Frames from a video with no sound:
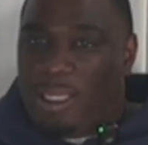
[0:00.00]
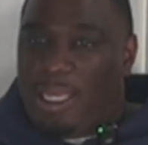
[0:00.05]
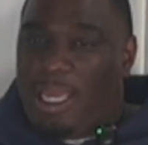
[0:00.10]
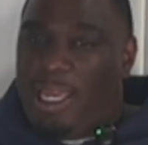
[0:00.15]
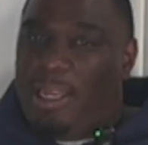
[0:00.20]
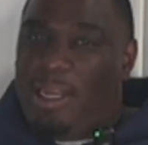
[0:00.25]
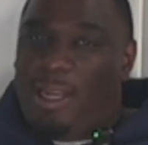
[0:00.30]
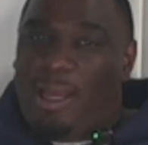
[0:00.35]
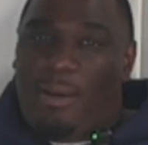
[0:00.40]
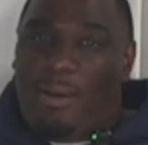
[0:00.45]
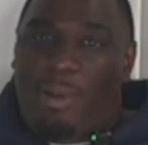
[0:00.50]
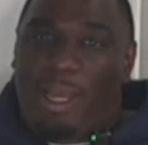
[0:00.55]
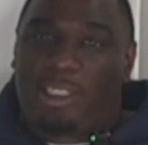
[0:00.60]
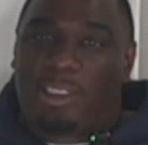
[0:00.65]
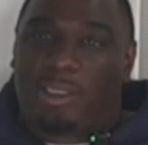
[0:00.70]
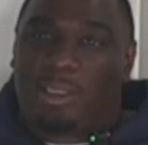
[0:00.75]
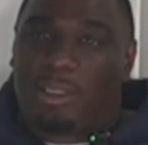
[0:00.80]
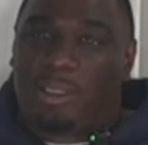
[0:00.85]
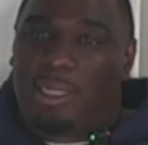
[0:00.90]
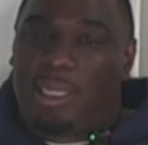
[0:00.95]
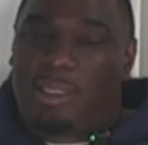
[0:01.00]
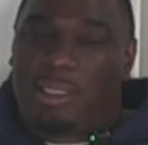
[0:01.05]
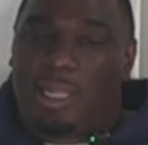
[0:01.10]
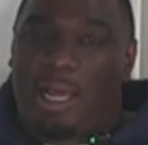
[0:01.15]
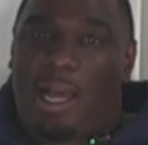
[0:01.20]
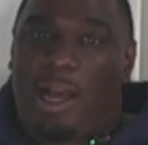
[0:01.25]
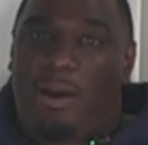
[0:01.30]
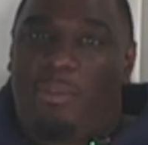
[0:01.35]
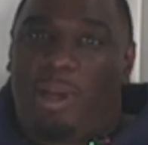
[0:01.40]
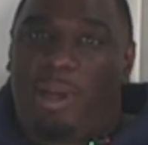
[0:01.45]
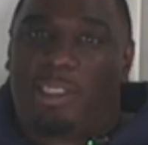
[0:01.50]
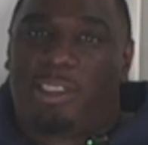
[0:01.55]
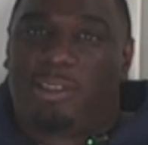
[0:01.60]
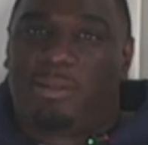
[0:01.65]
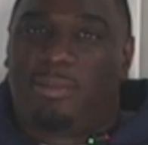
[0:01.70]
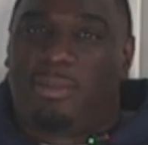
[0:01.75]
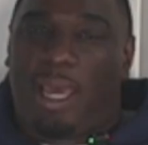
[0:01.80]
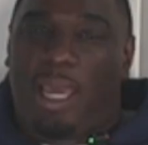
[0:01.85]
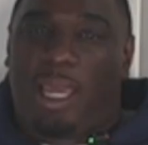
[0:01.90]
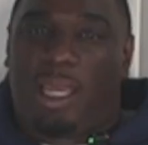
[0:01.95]
Yeah, nah, make sure it's not how much
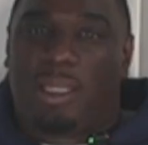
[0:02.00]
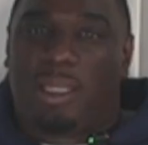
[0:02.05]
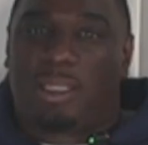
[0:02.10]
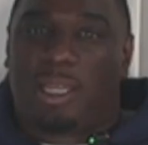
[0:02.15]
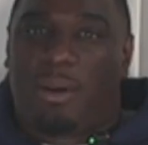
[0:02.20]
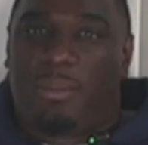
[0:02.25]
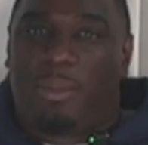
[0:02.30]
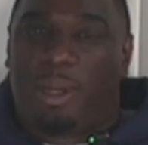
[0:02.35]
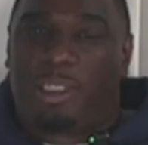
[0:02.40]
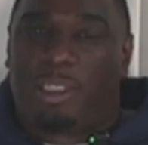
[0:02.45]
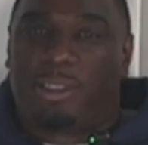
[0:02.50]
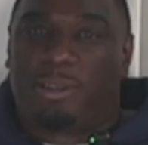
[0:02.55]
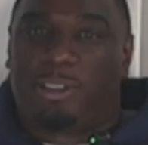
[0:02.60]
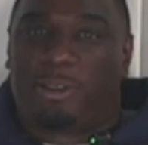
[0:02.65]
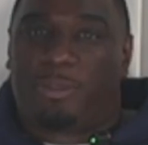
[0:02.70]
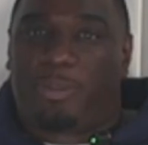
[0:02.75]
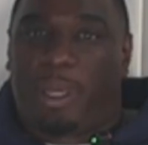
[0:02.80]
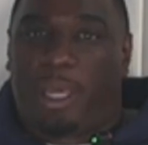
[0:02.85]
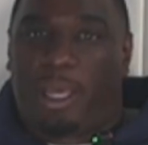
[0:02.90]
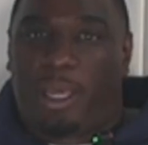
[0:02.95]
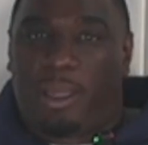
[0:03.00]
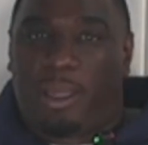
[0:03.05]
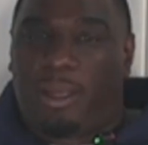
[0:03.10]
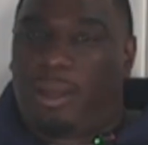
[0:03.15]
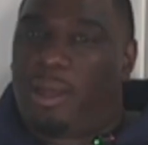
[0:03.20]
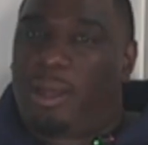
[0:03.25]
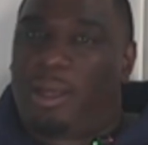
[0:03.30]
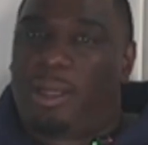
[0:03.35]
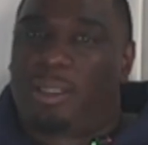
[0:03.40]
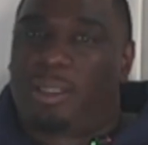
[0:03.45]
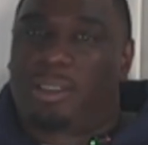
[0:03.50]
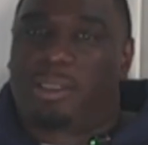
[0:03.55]
you make, it's how much you spend, y'all.